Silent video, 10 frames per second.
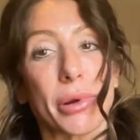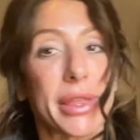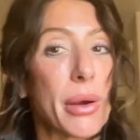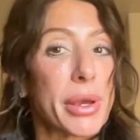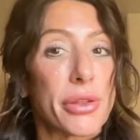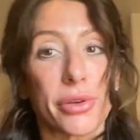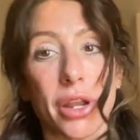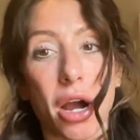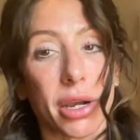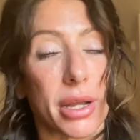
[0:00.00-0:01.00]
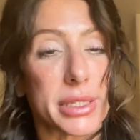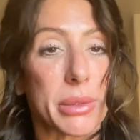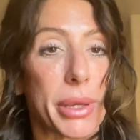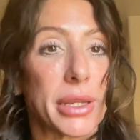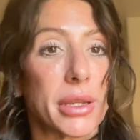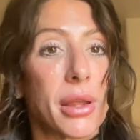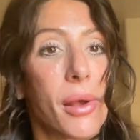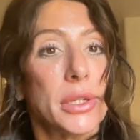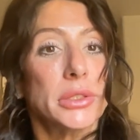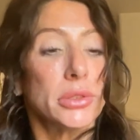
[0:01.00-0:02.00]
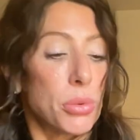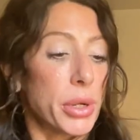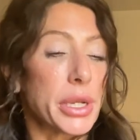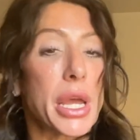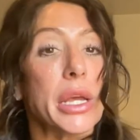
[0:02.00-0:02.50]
That way they're not constipated. We're going to